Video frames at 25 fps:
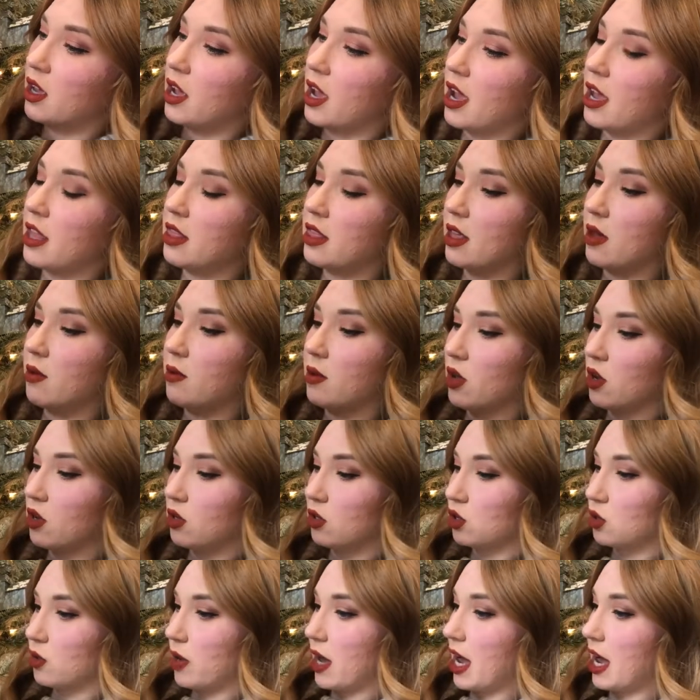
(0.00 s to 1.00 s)
And then we
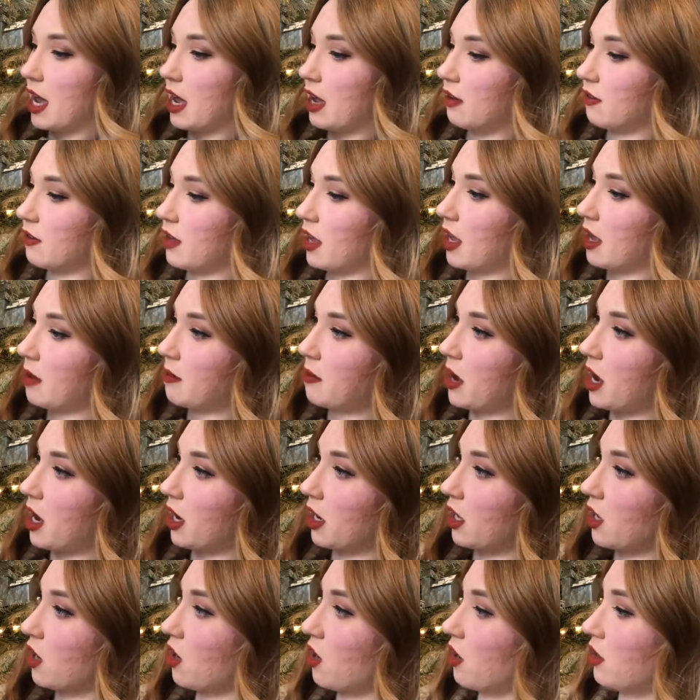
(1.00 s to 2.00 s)
also have a
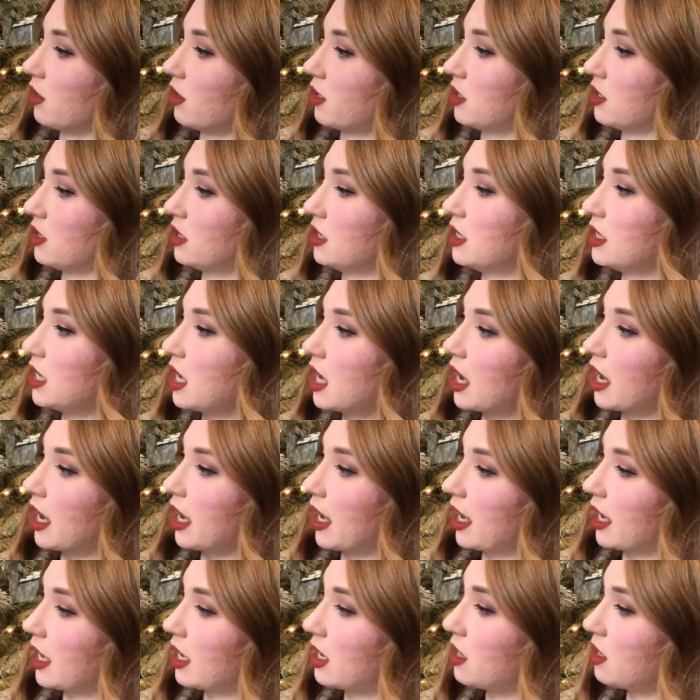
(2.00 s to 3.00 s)
pocket on the
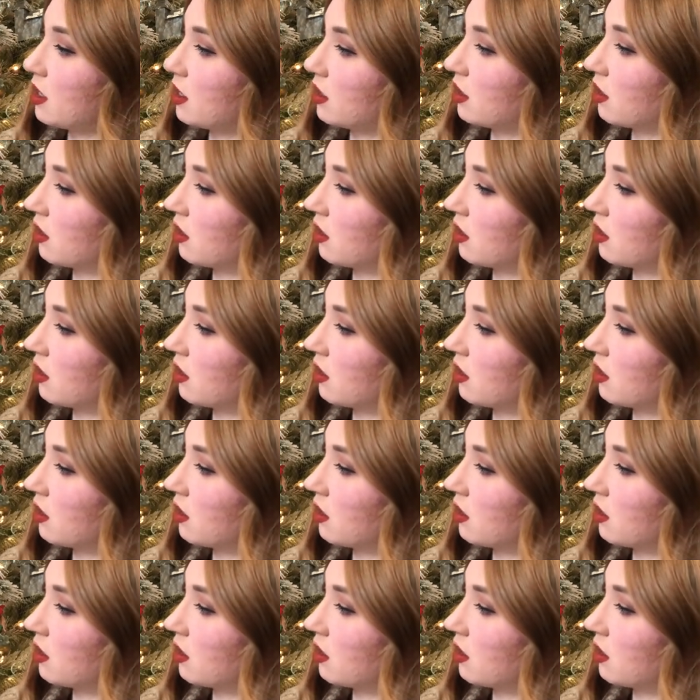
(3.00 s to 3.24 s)
side, and